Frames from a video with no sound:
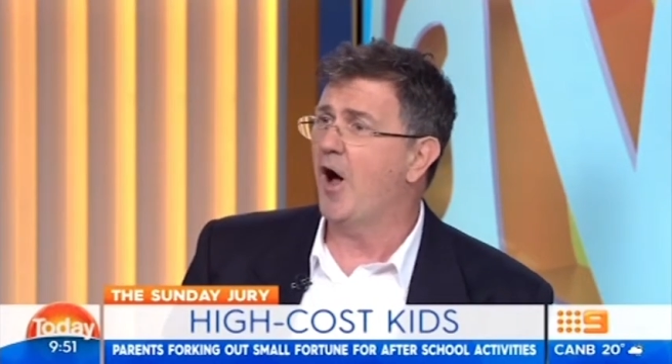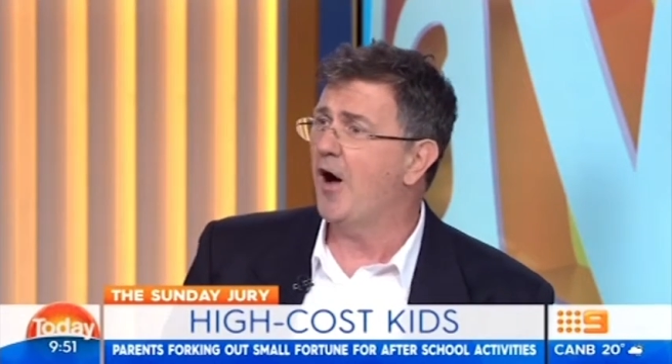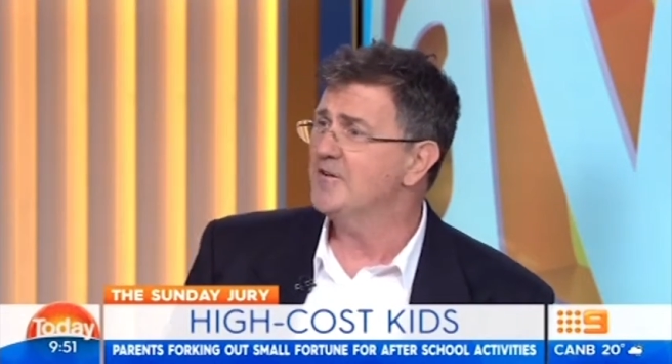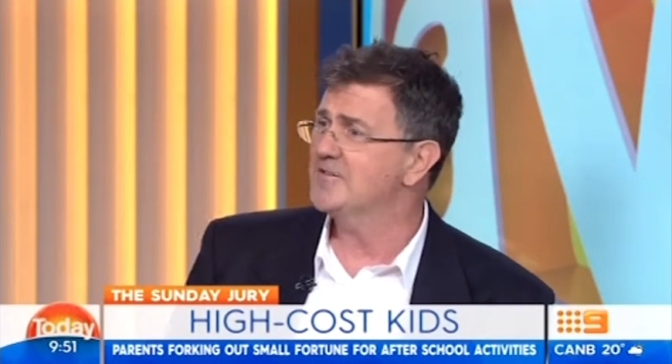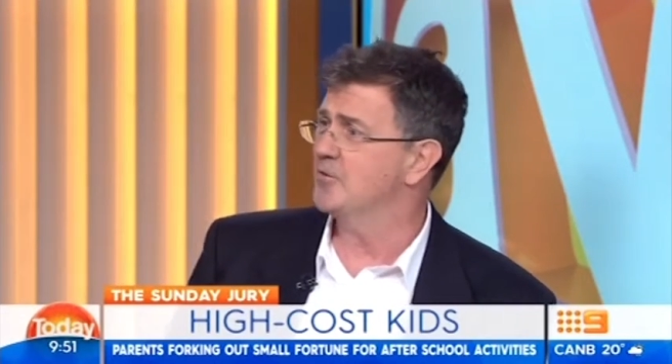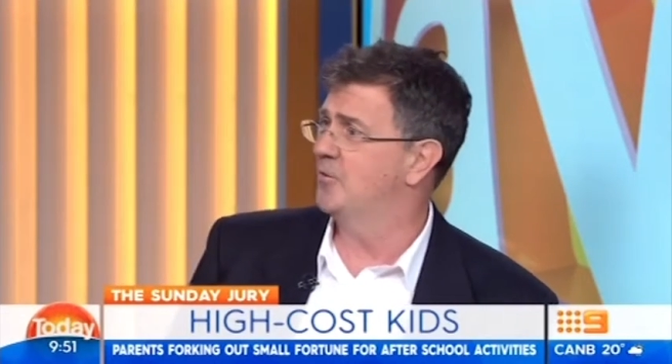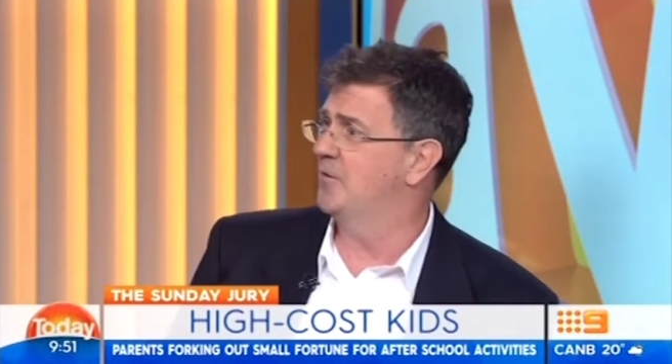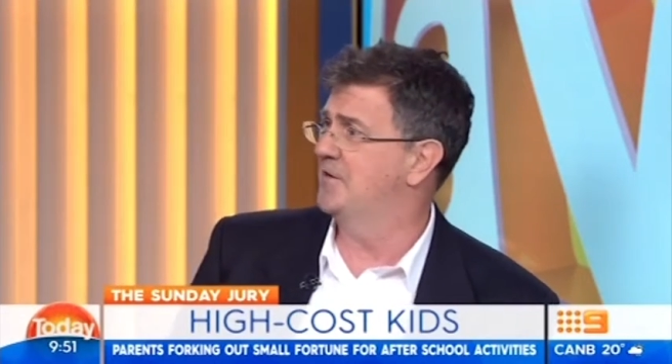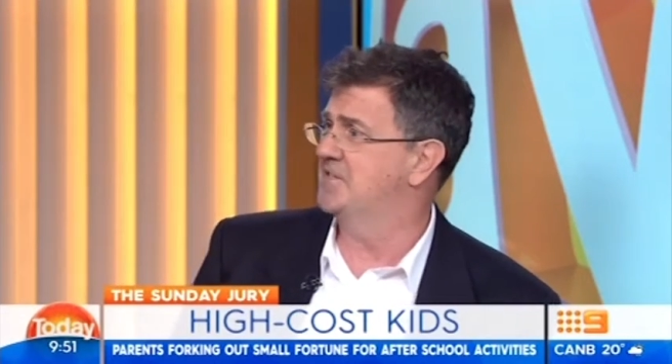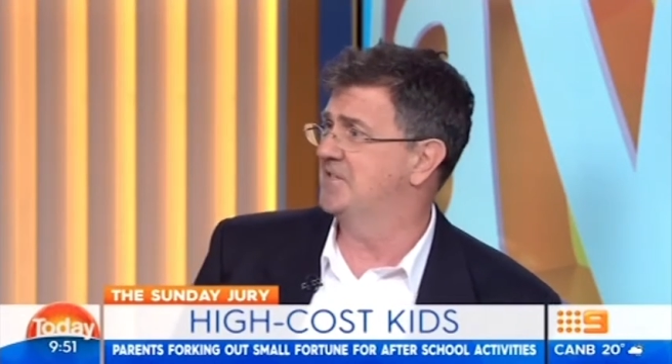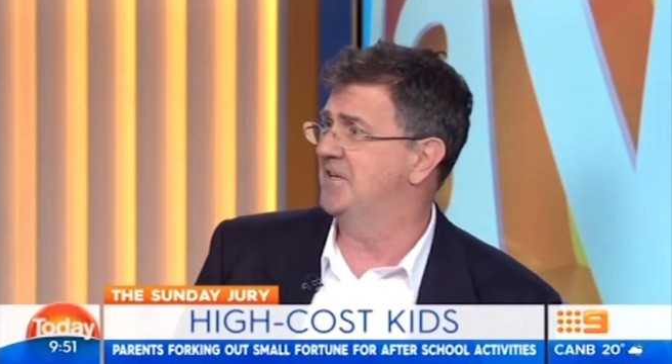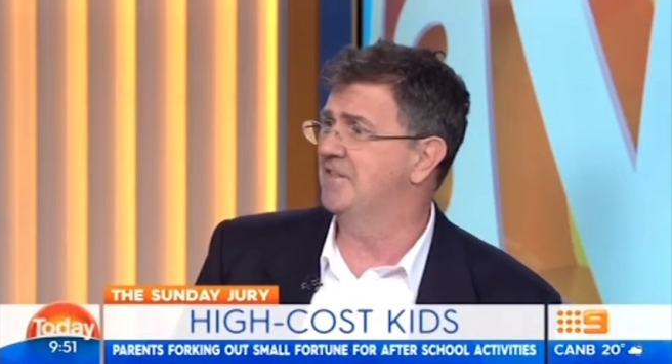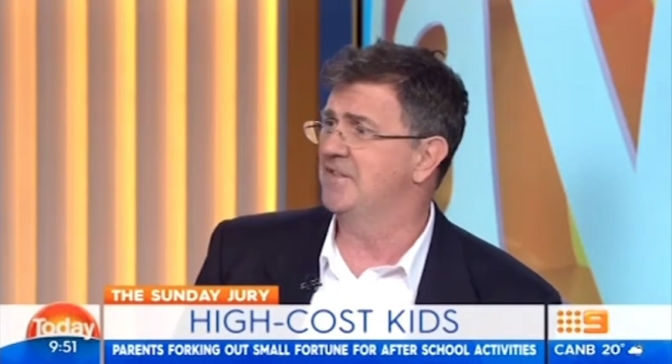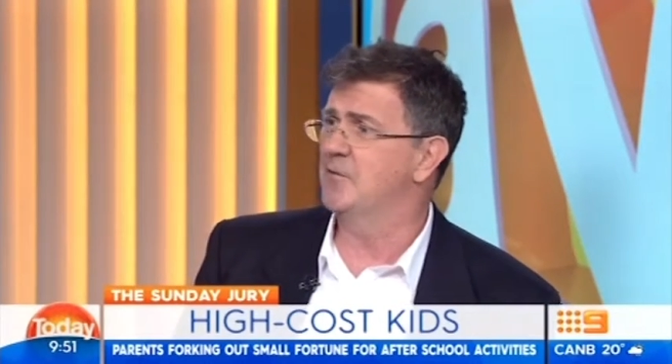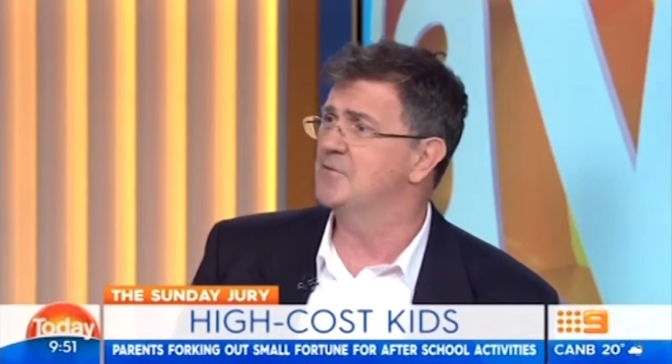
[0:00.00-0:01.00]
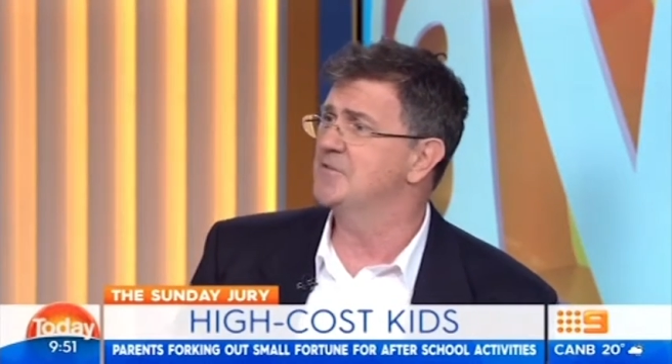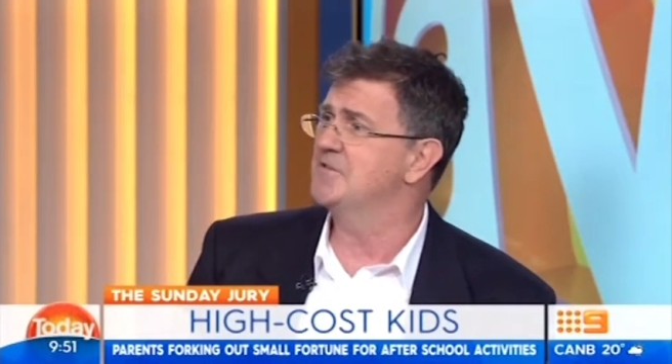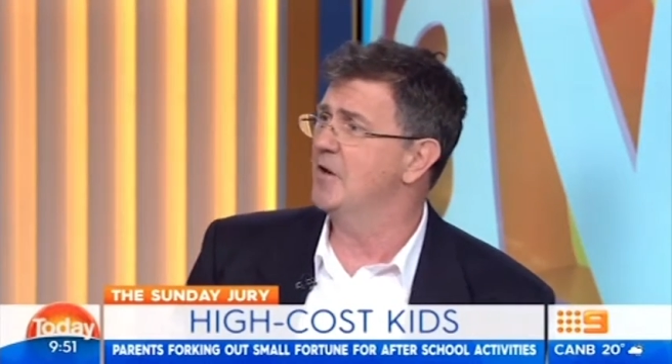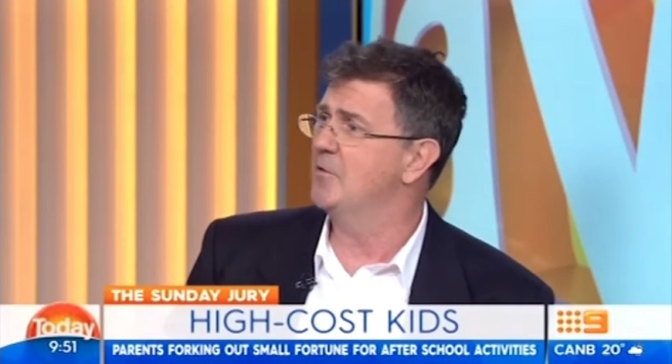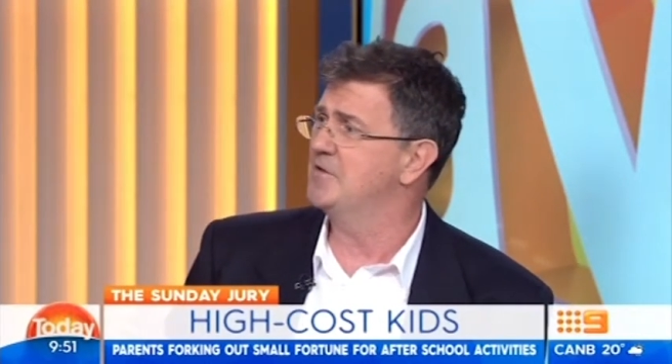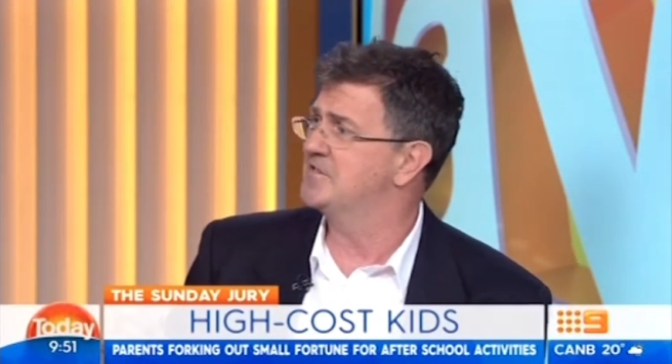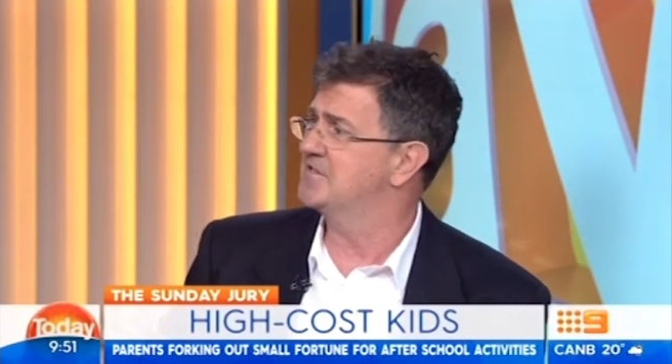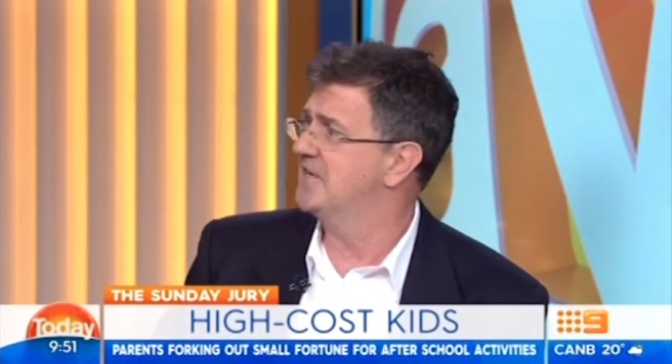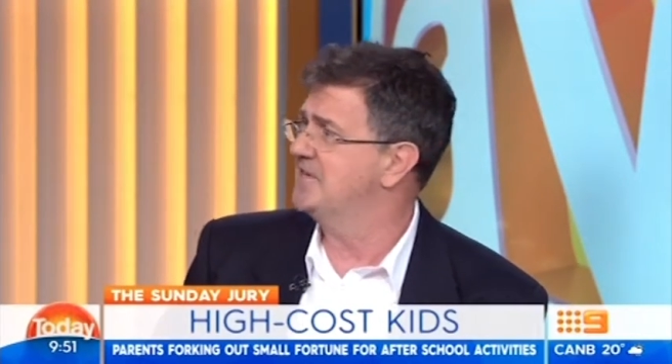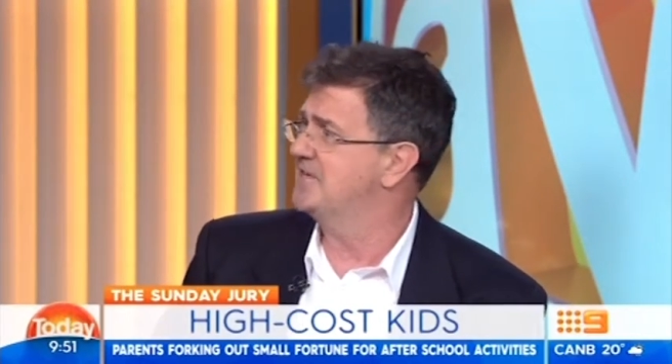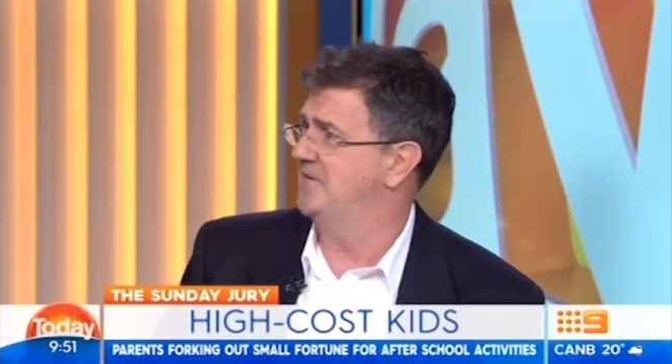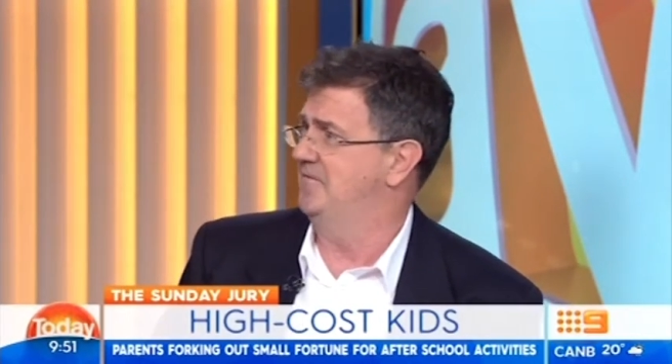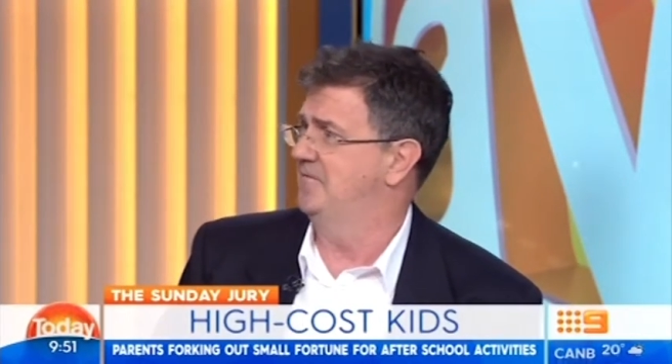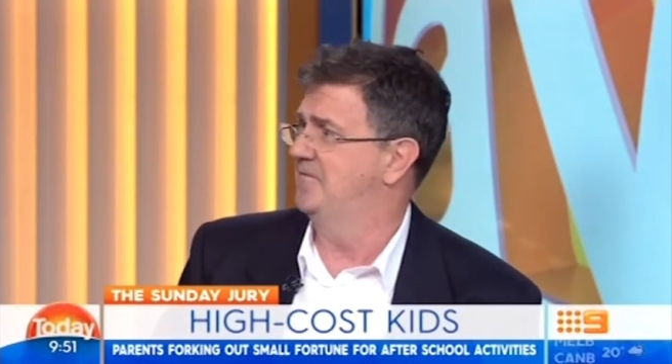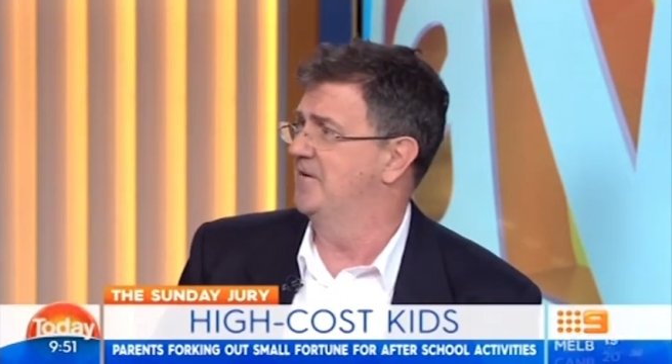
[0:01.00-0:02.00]
I used to always think there was no
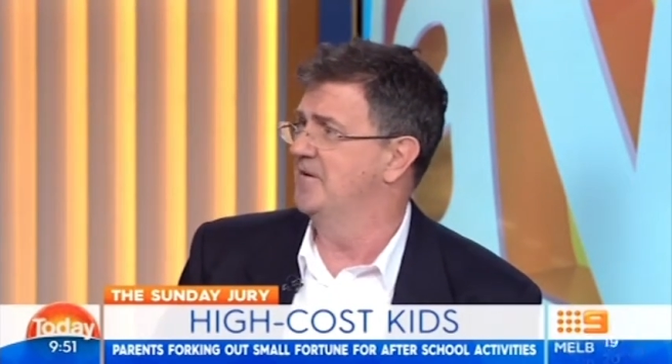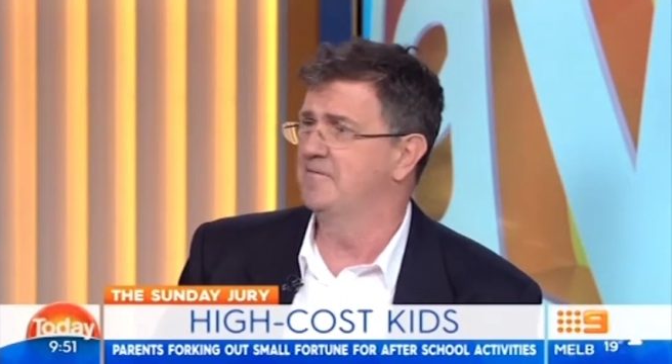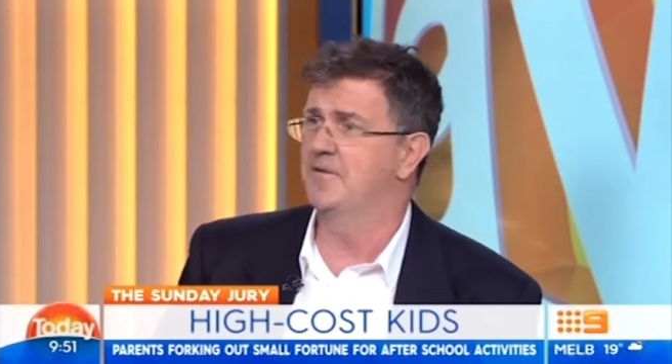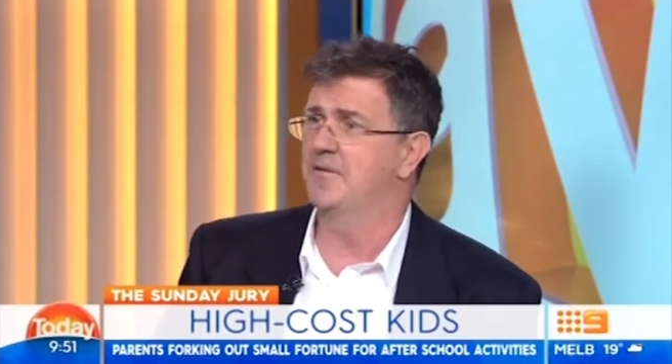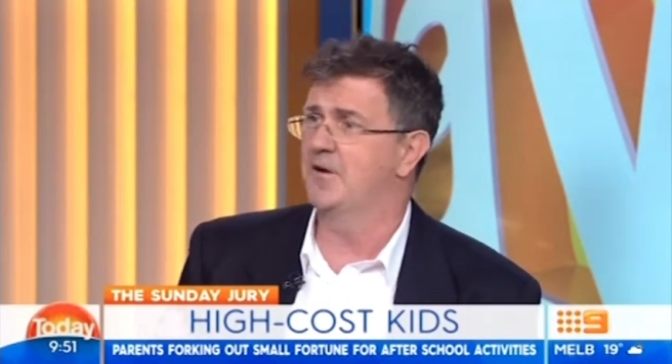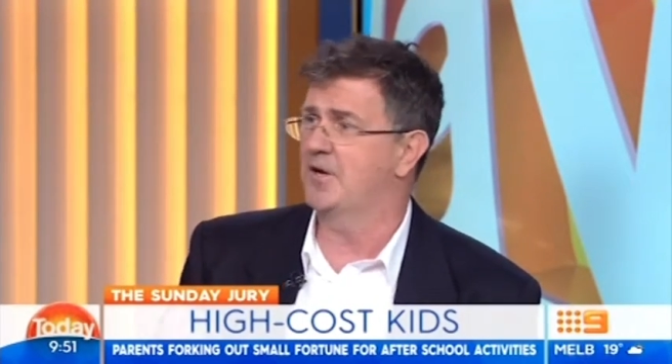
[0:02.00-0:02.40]
incentive for the